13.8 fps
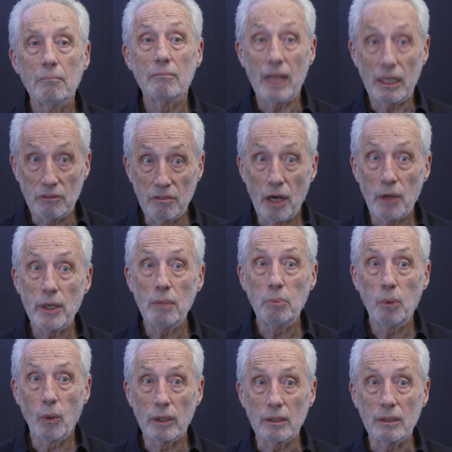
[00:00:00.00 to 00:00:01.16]
That's very
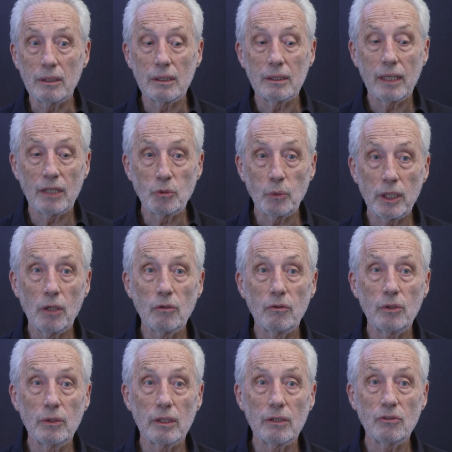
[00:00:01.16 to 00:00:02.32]
important as we go
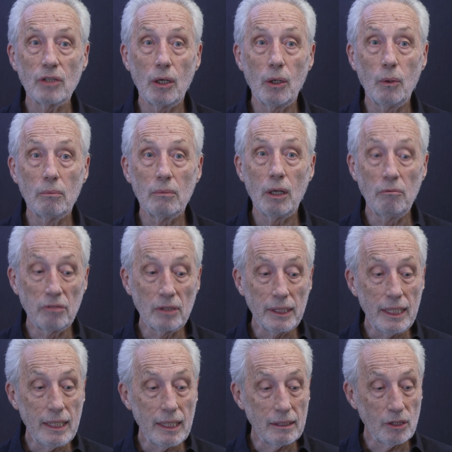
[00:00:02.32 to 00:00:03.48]
through this. So
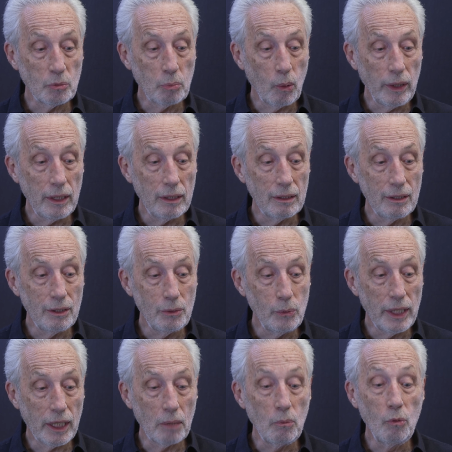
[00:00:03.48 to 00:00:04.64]
hopefully at this point we
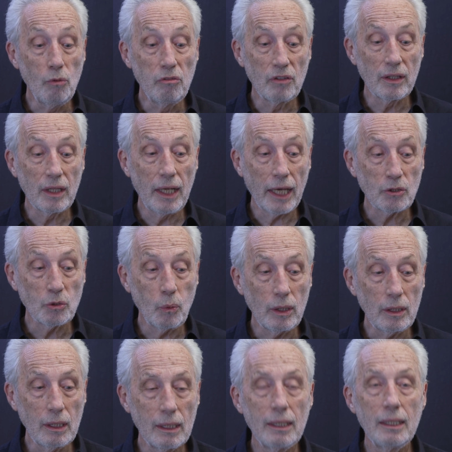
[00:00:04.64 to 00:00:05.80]
can move to the next
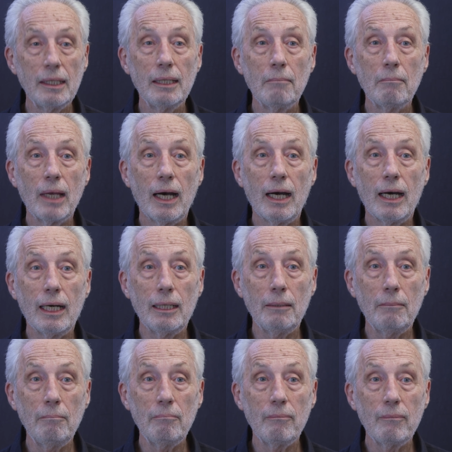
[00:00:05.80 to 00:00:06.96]
one.
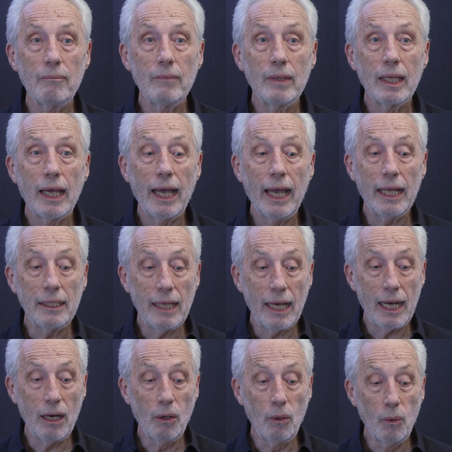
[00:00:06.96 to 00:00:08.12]
And
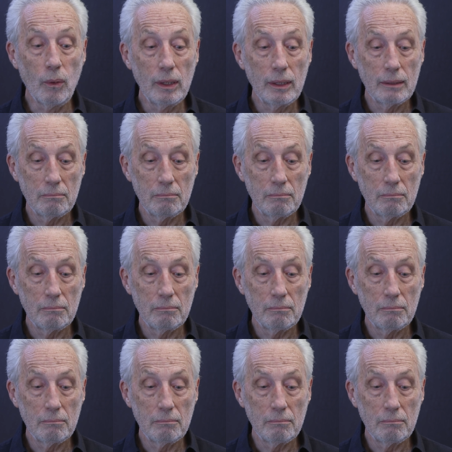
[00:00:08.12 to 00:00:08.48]
now